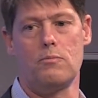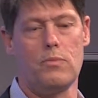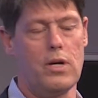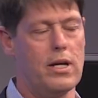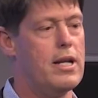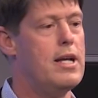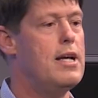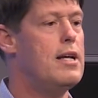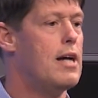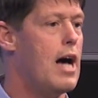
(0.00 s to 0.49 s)
but
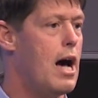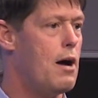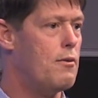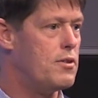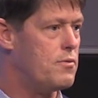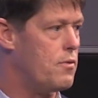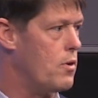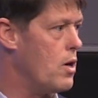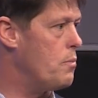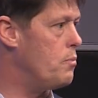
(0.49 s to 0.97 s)
I was
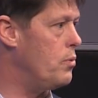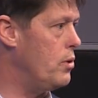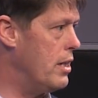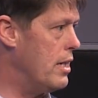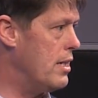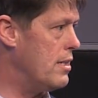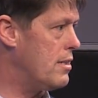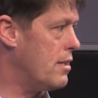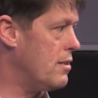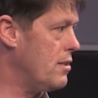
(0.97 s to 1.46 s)
very
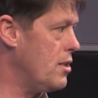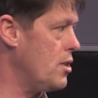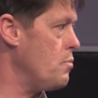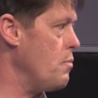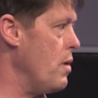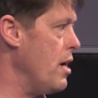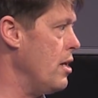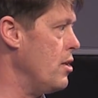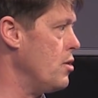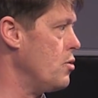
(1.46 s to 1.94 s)
pleased because this
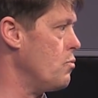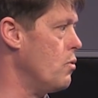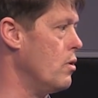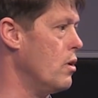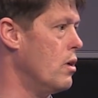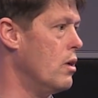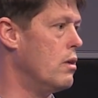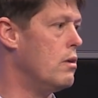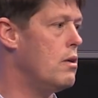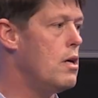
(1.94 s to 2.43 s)
means
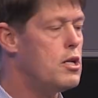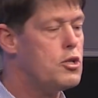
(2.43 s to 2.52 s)
we're